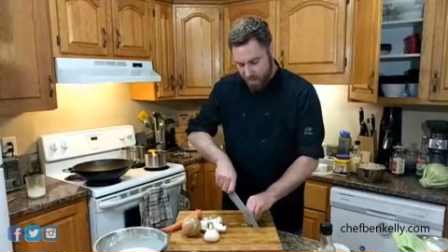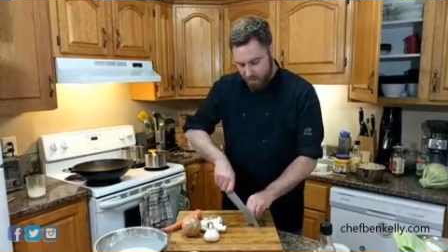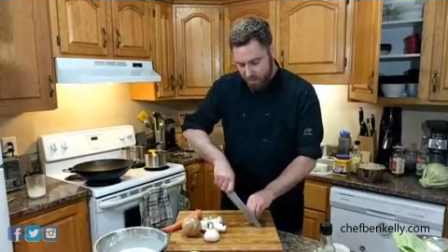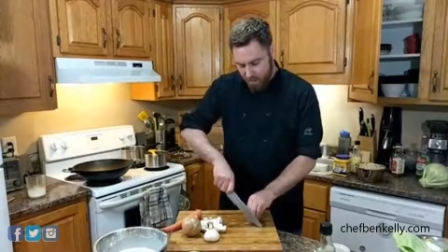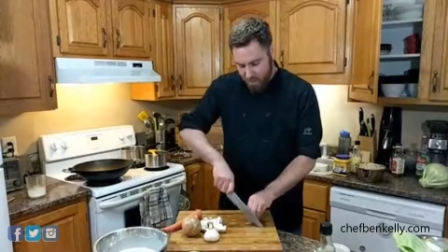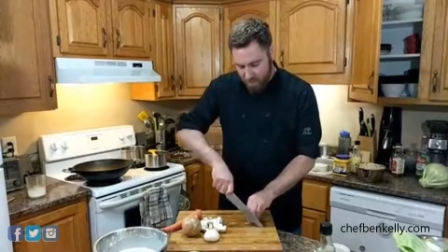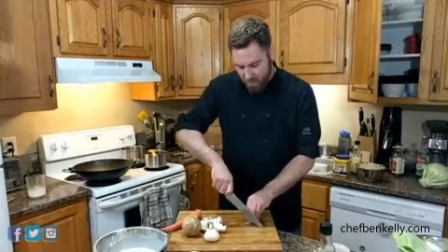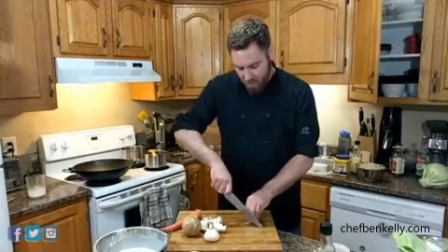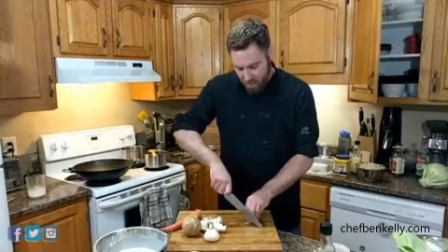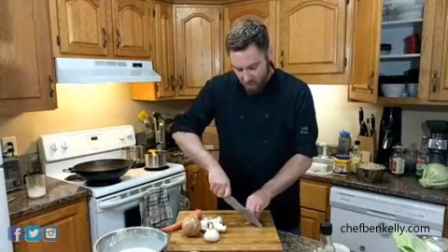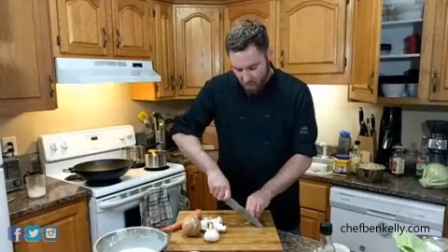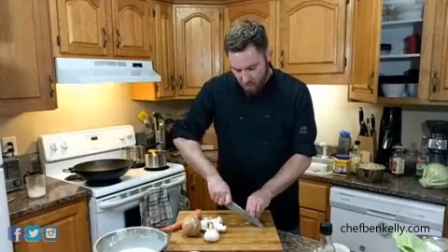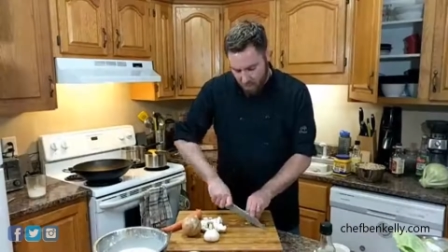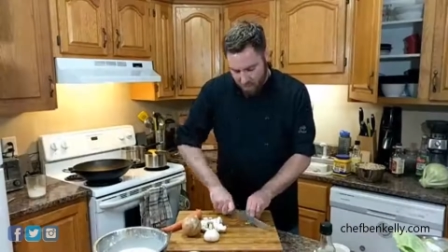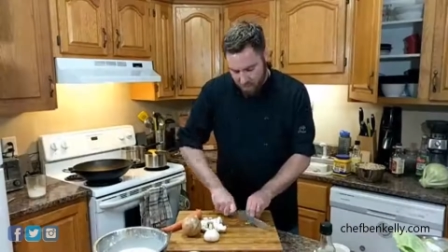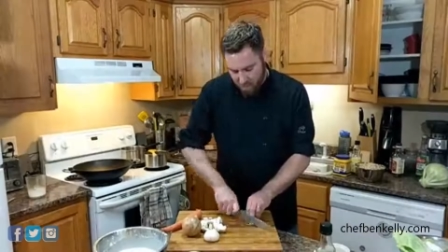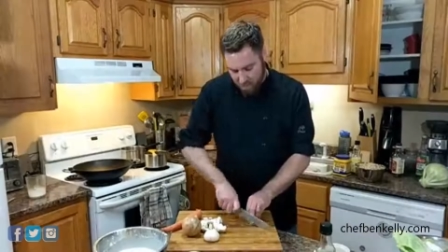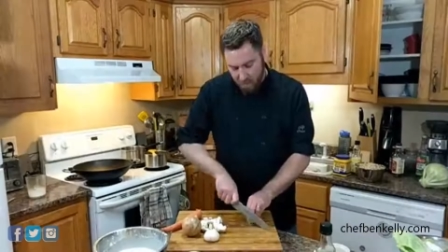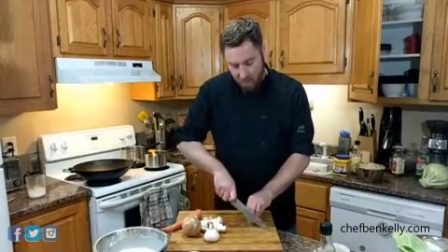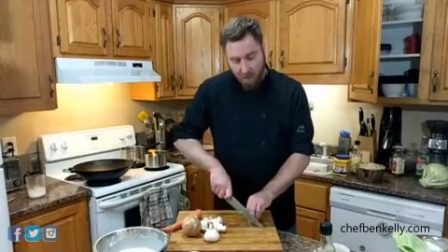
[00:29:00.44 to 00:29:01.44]
the knife is
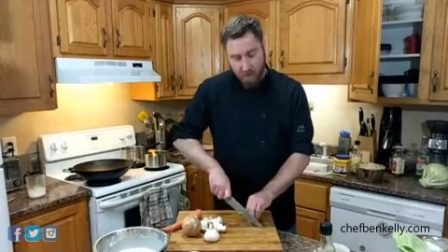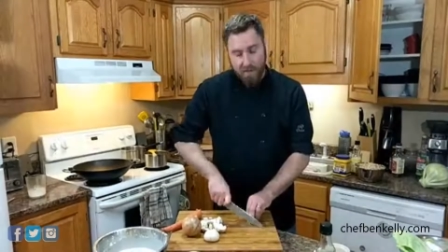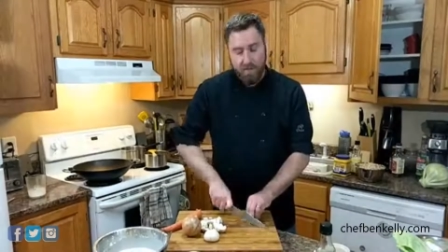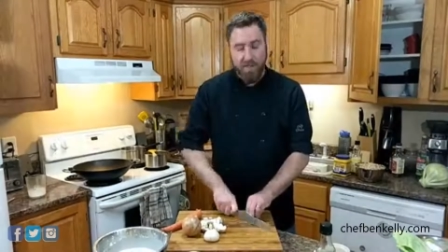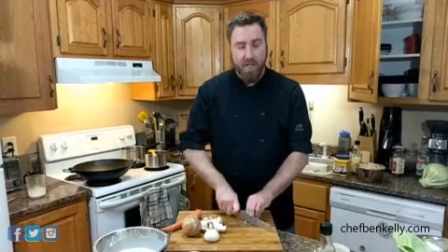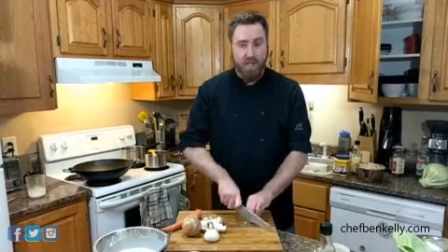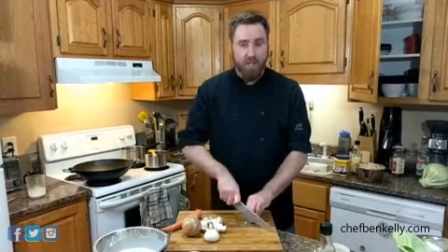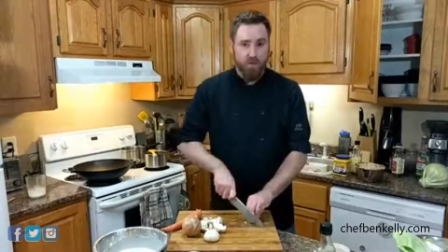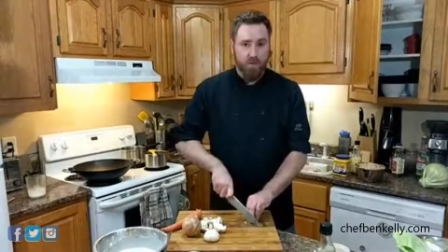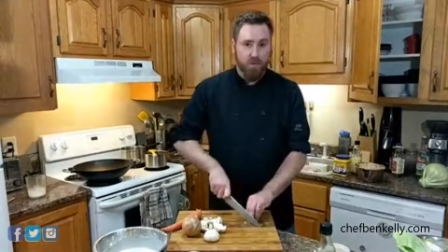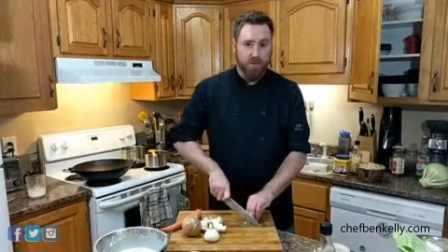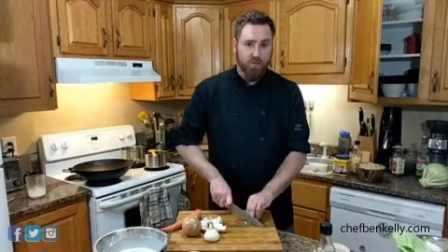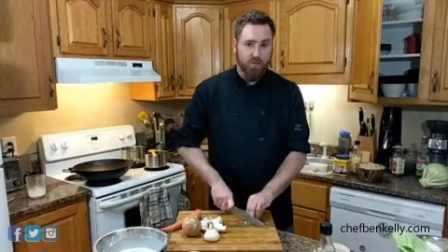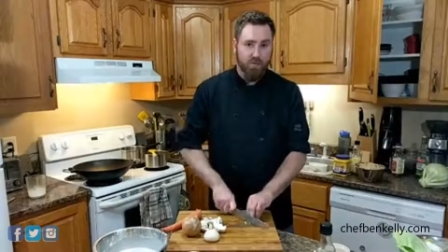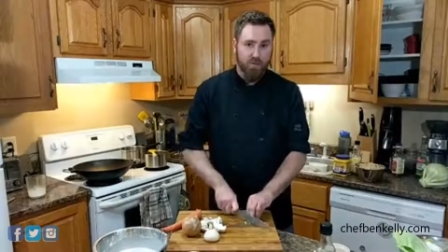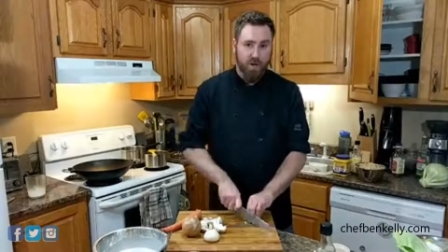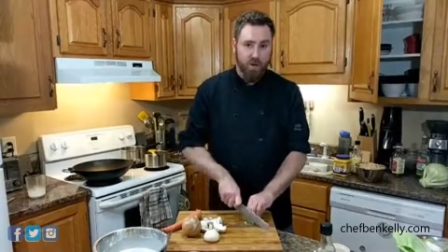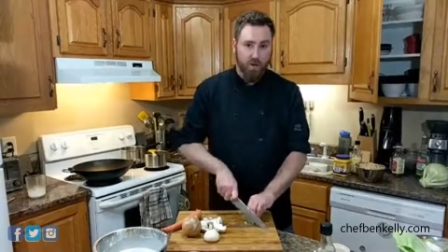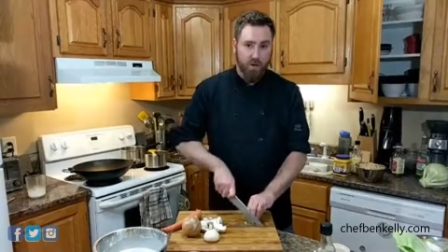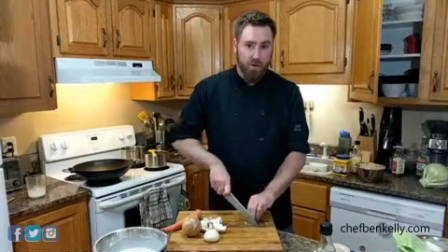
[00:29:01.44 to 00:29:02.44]
always in contact with
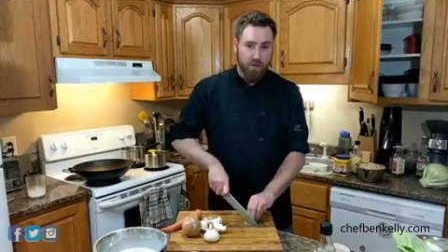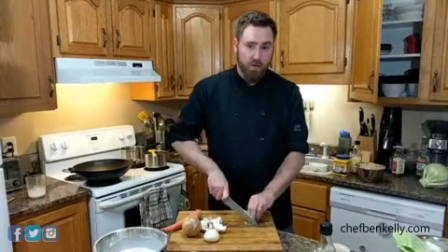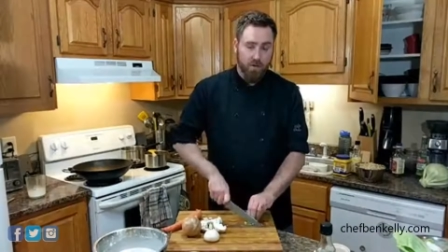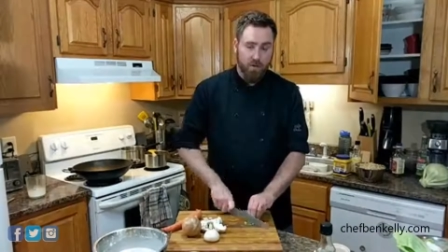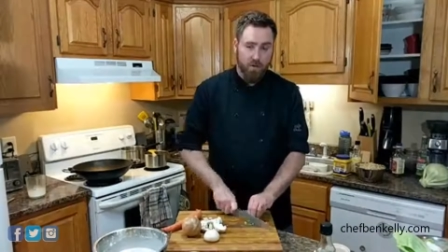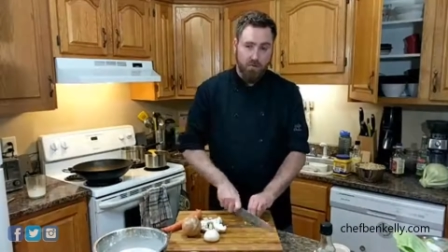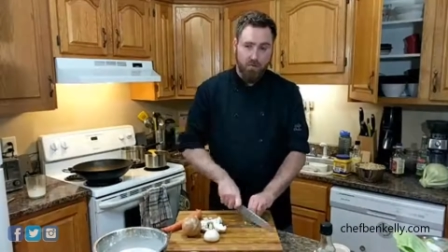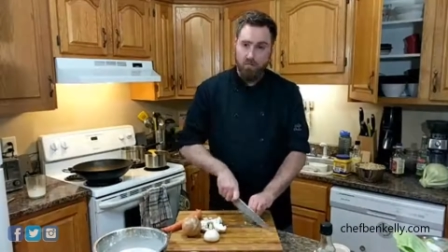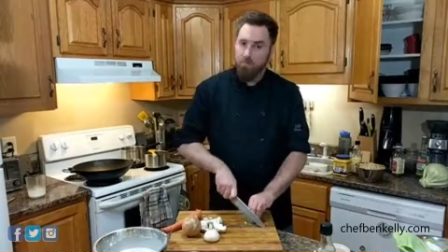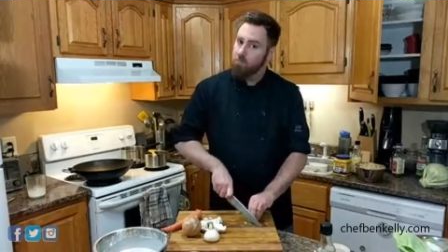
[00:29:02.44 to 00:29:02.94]
your fingers.